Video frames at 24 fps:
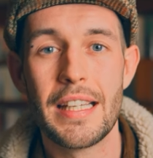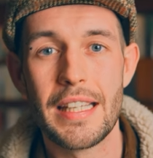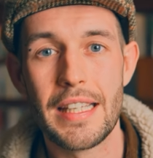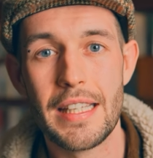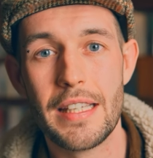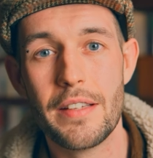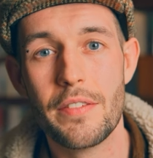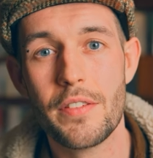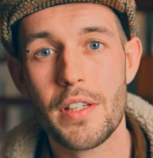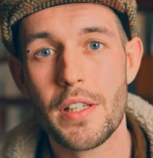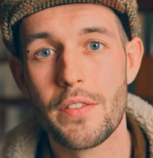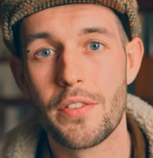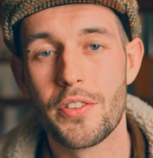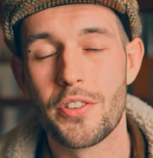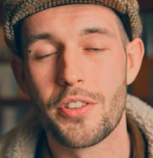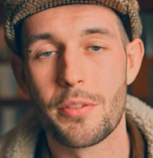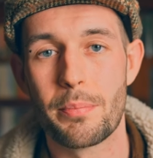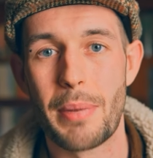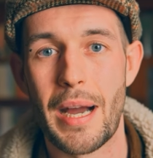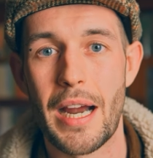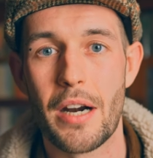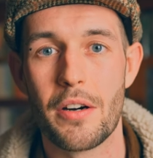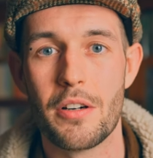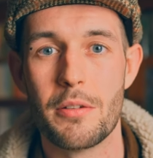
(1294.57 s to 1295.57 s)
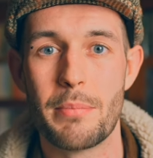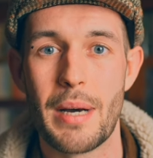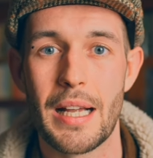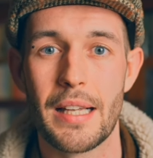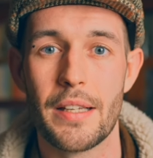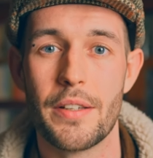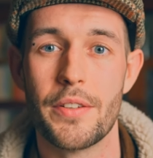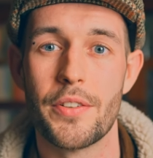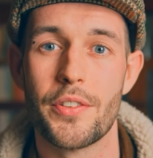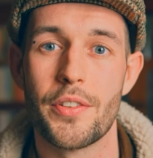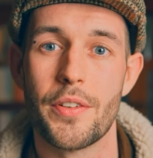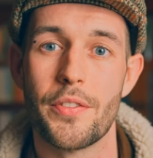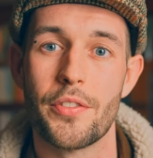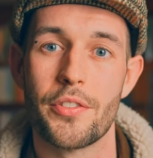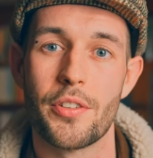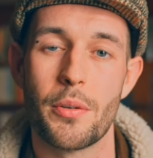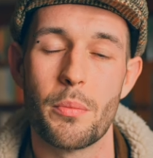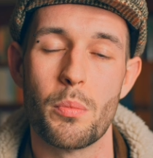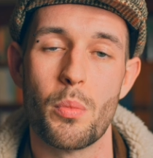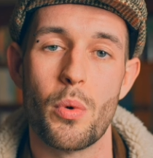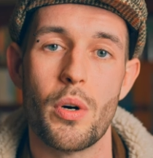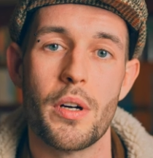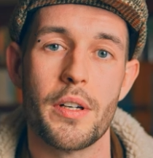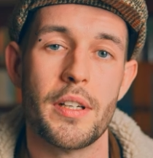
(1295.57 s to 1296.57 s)
even if it's the power imbalance of
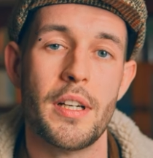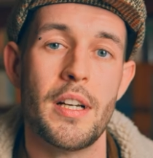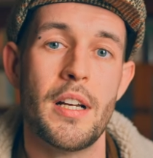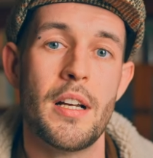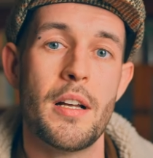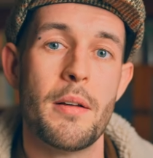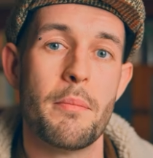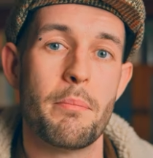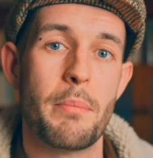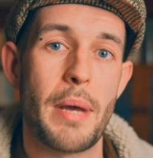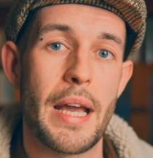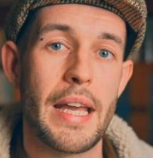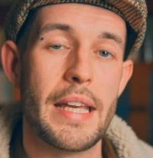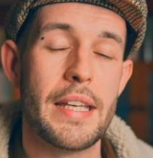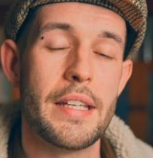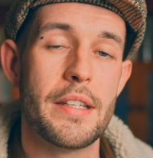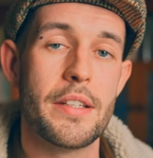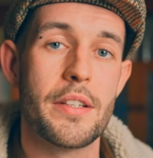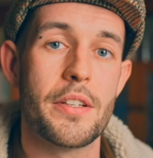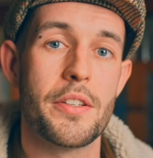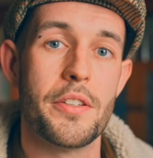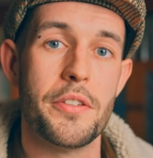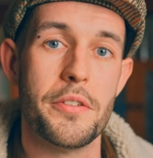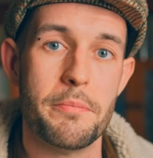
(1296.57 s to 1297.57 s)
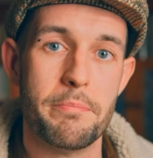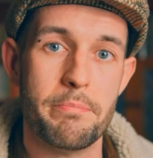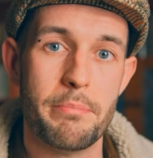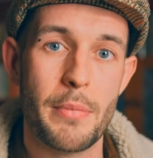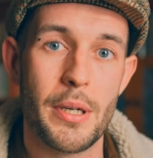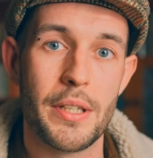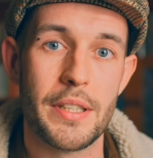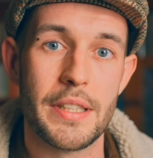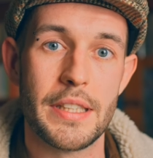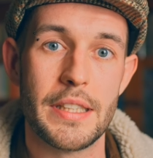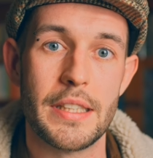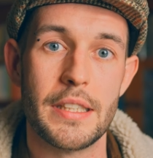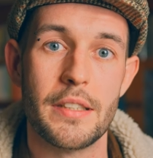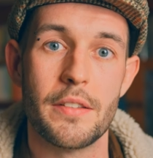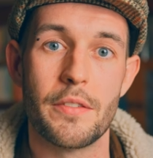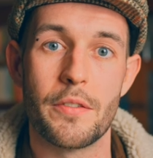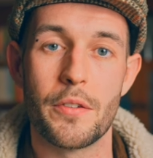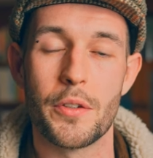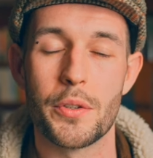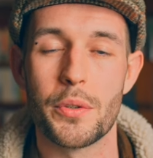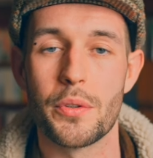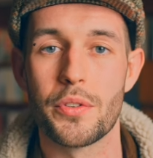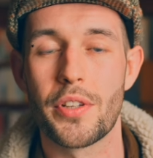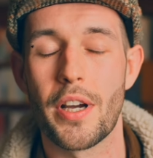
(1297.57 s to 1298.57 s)
someone paying you money
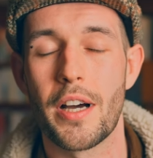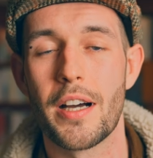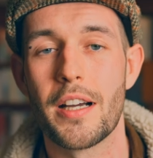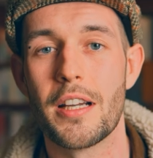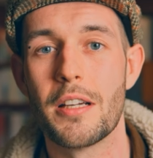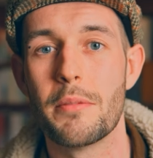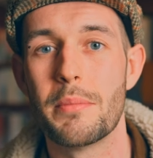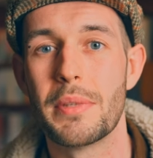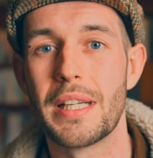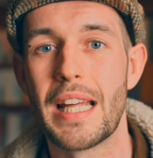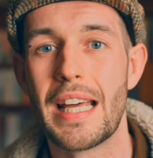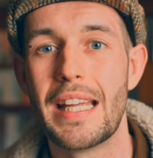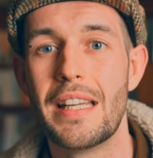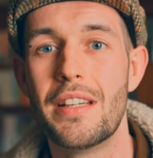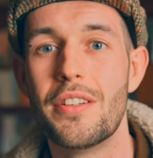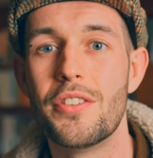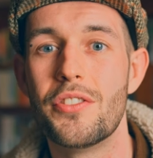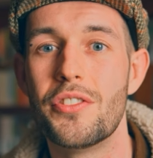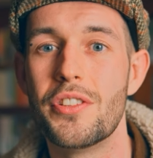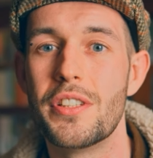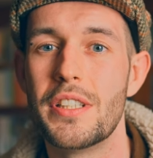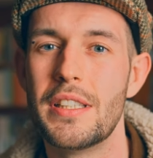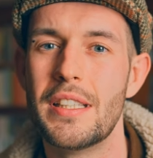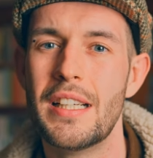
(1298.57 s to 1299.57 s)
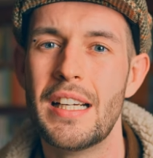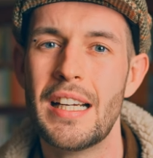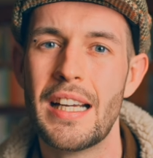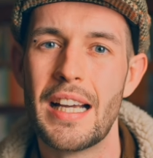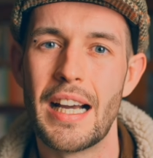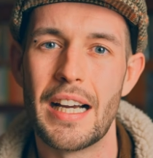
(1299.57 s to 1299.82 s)
for your time and energy,